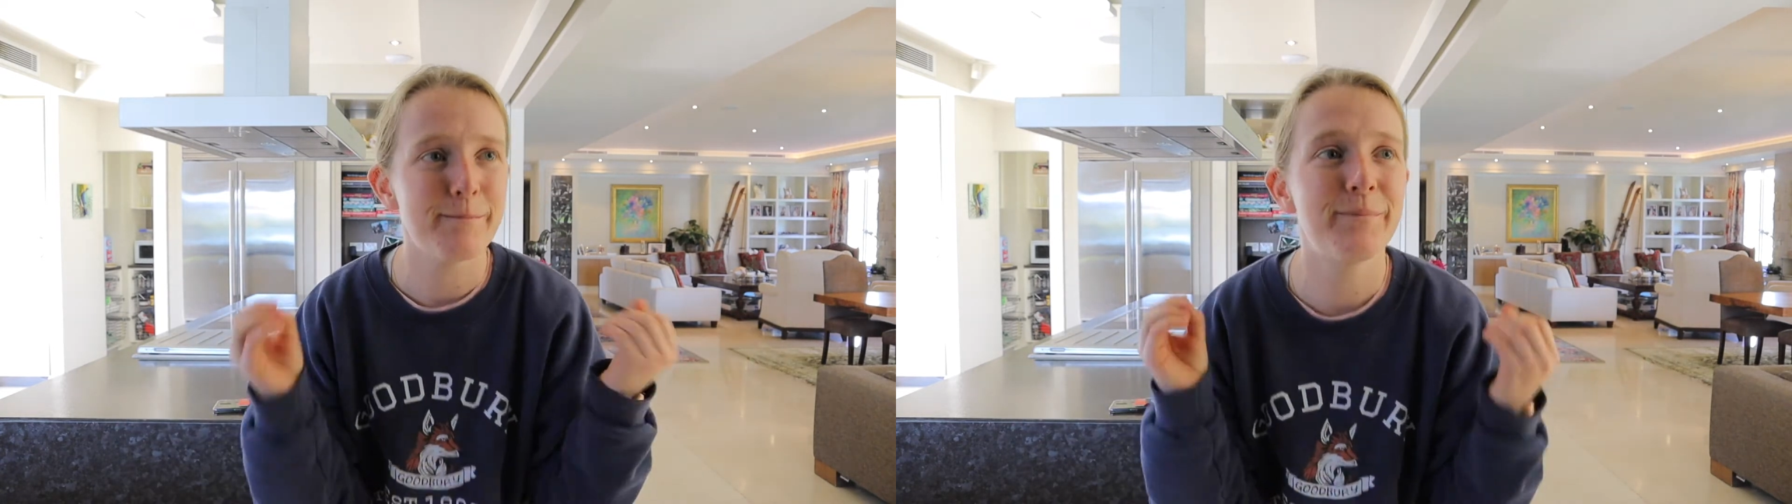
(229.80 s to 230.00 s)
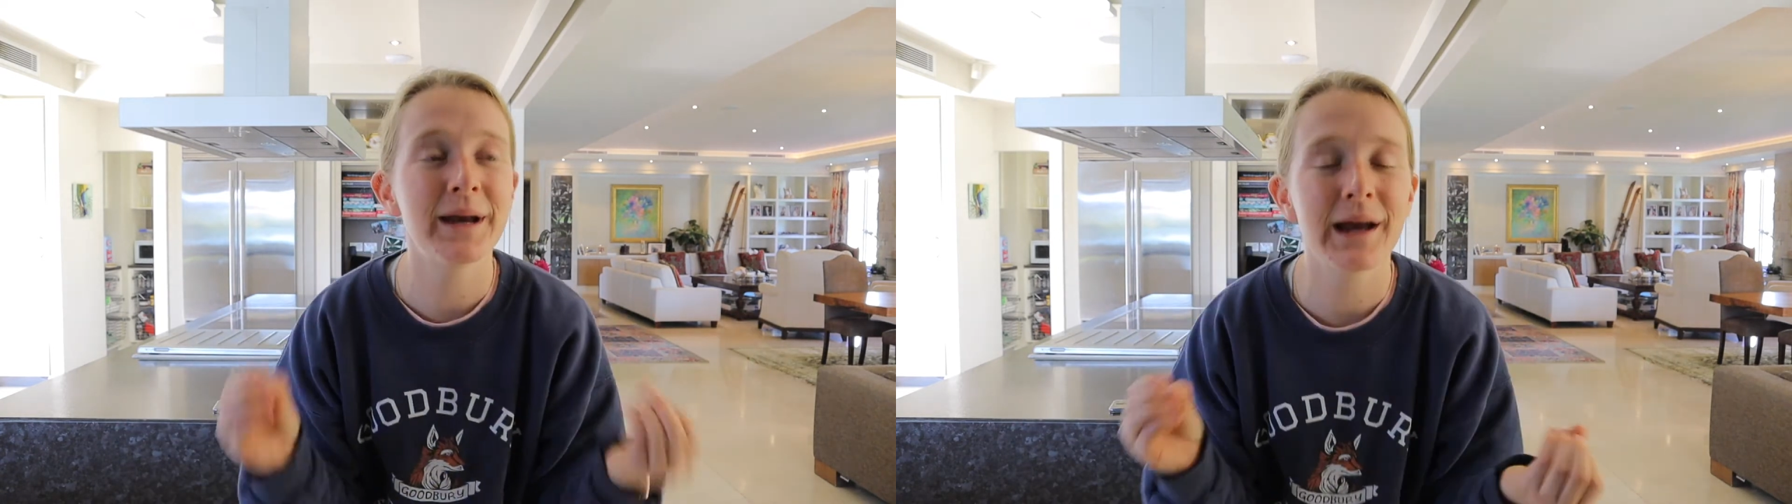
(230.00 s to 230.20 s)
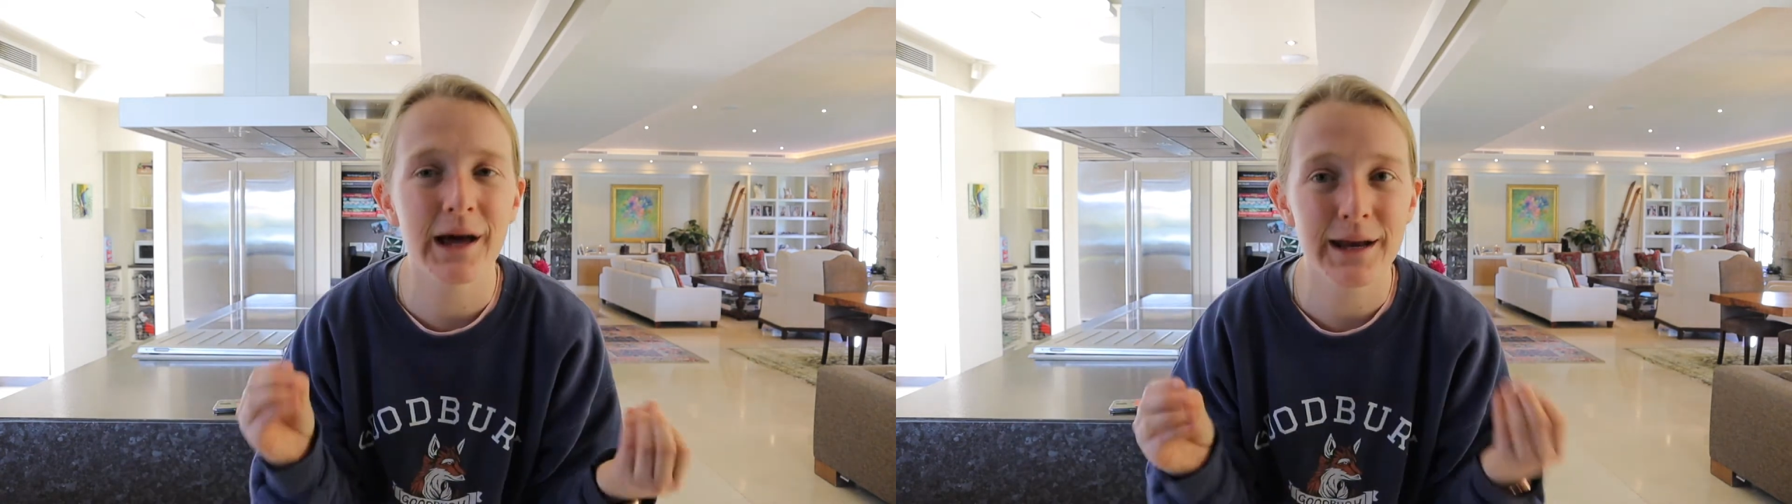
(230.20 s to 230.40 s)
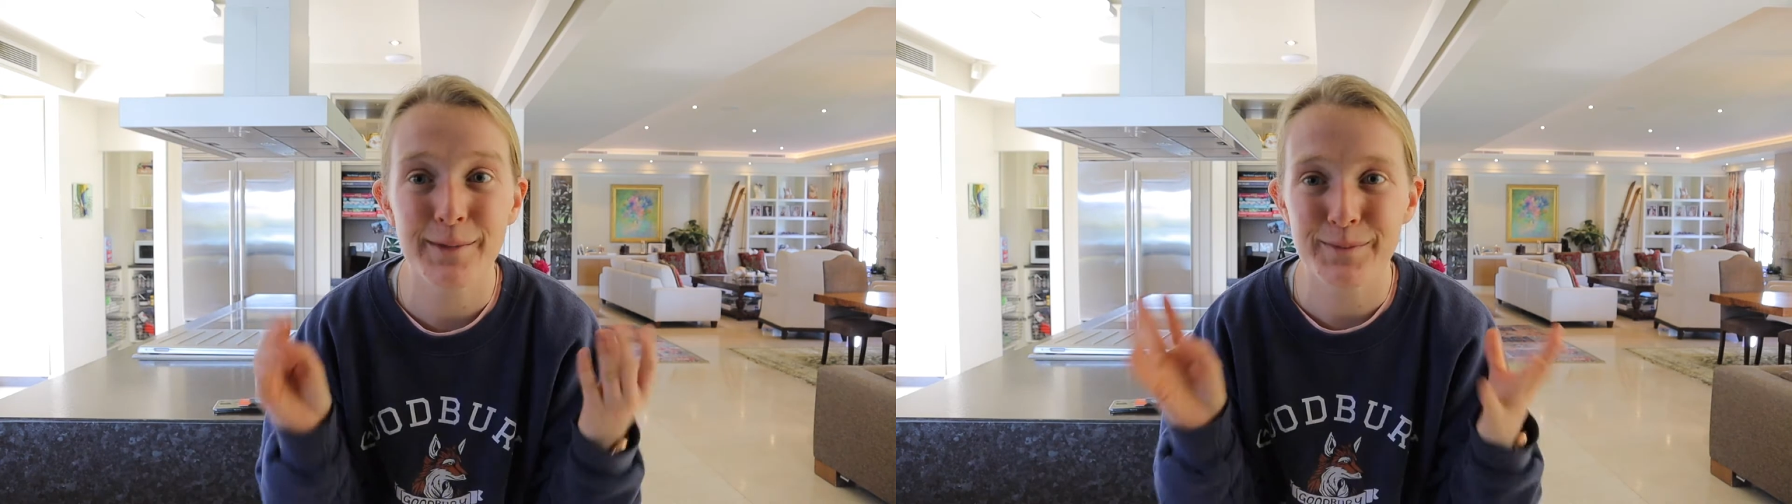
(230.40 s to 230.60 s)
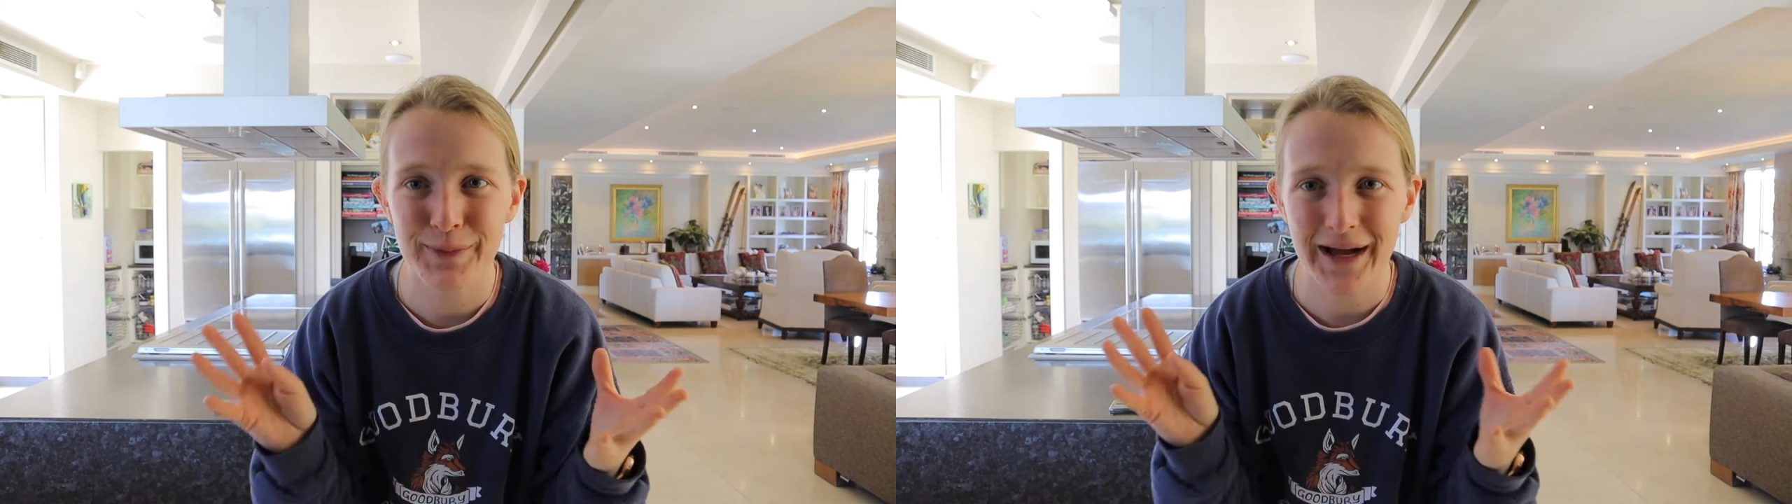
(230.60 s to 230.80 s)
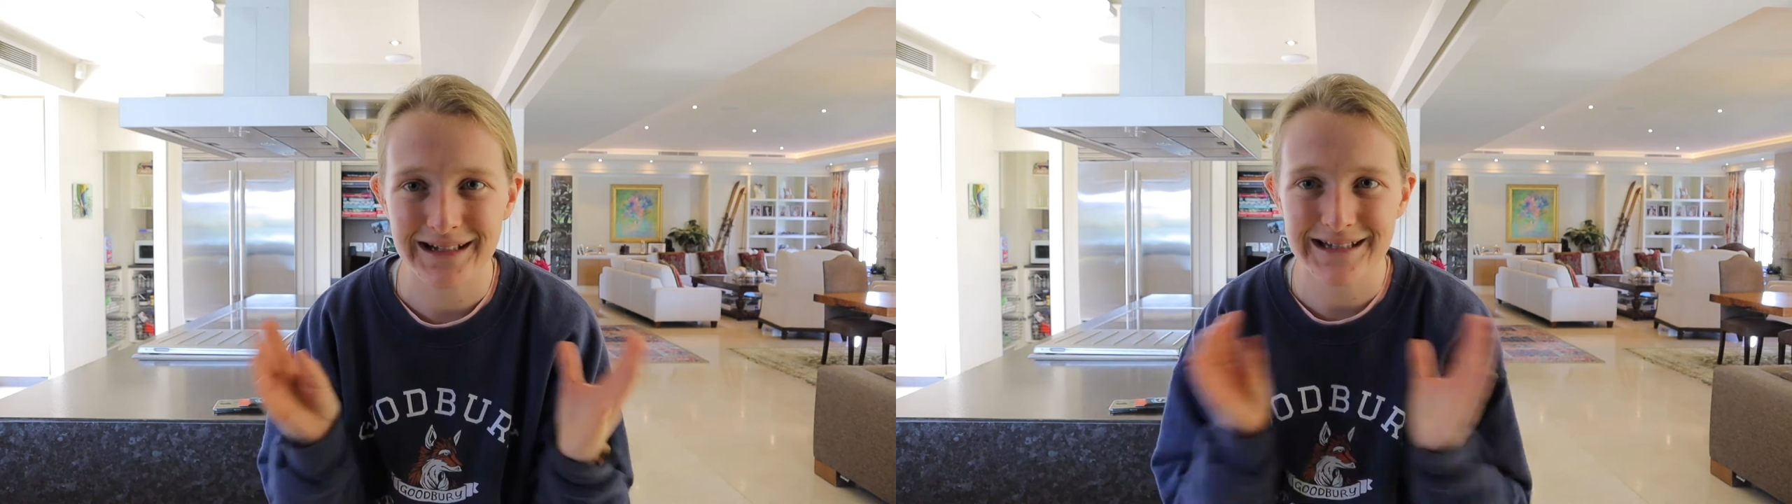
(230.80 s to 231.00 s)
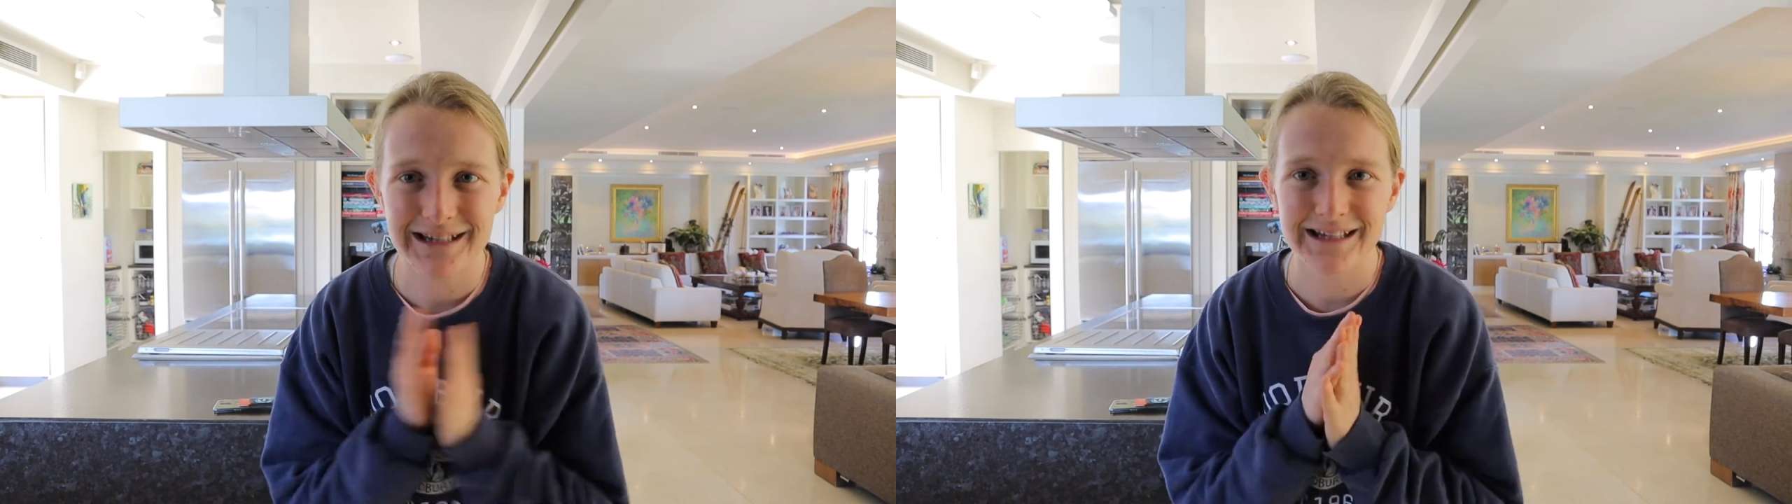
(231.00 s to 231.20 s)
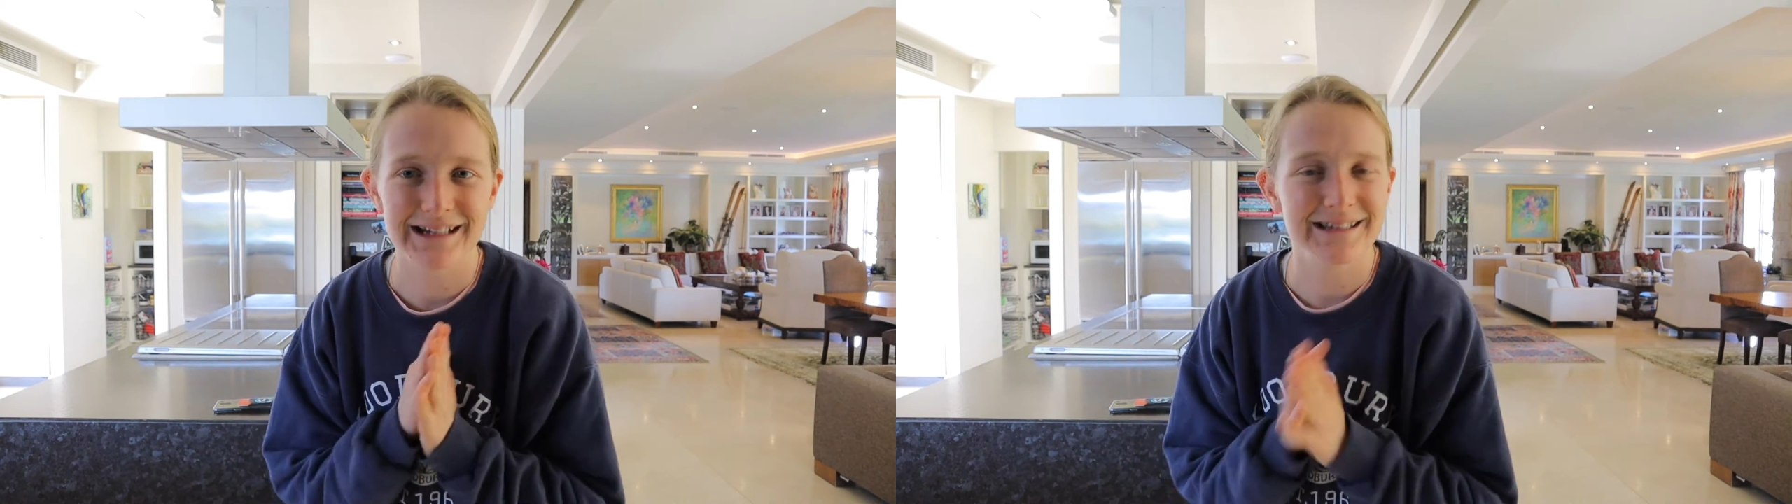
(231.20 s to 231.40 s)
banana bite
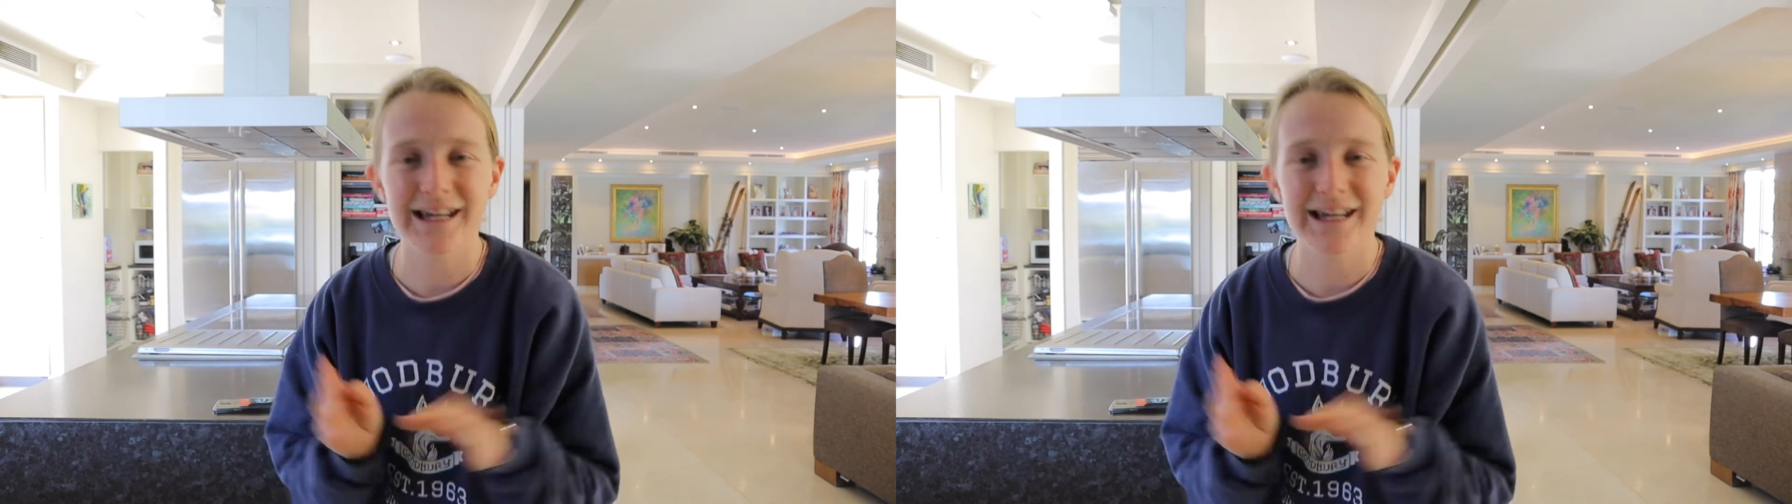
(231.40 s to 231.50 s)
things.